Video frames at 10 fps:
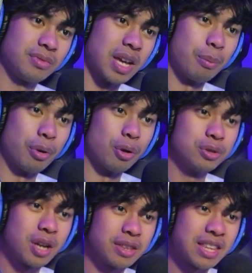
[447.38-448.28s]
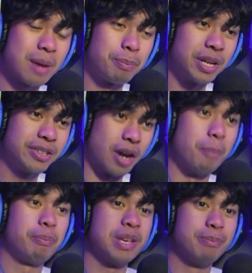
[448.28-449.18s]
Damn, bro's got that
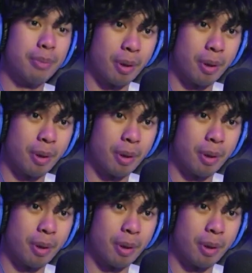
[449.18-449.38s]
badumpy